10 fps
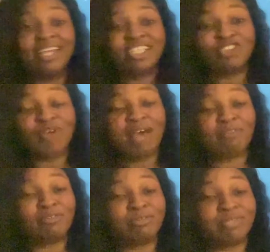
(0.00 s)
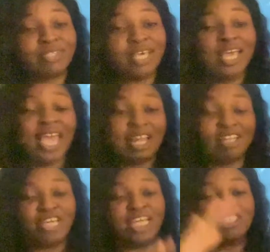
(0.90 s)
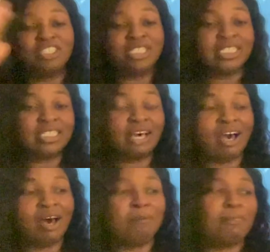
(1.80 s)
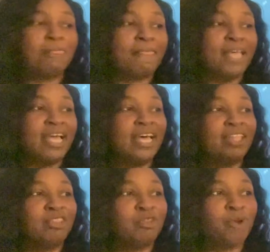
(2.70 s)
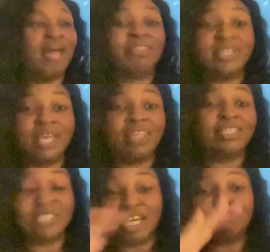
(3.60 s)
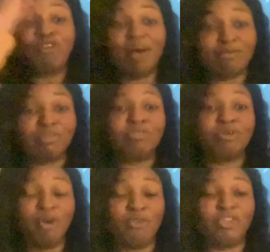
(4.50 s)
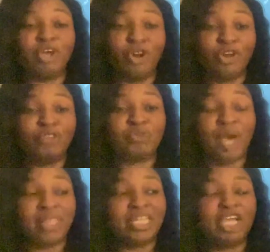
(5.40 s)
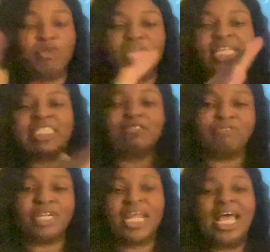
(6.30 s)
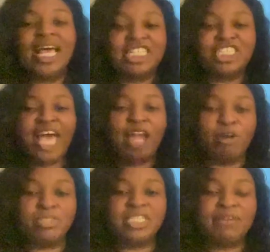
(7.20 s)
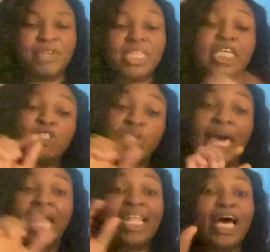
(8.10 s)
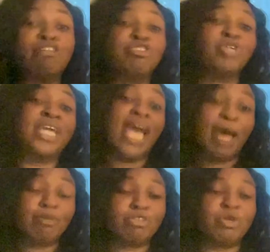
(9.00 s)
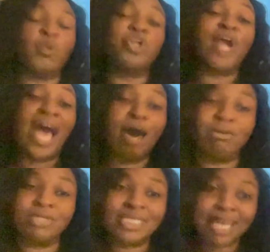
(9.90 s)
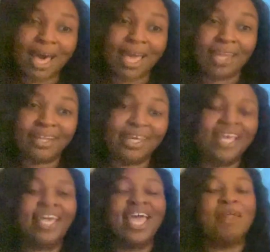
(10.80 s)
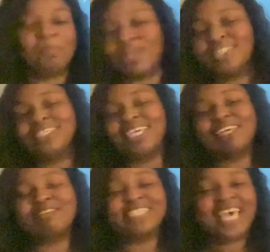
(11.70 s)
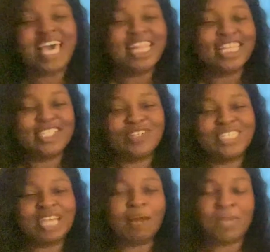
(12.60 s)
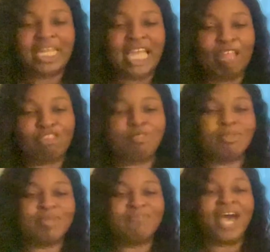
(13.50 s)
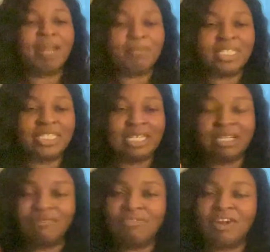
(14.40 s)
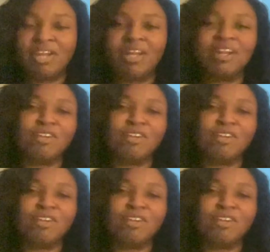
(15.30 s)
travels and changes throughout the day. The sun travels over the earth throughout the day. You get different shadows and everything. So that allows you to capture it when you're outside. And it, plus it gives the students they're able to get vitamin D, very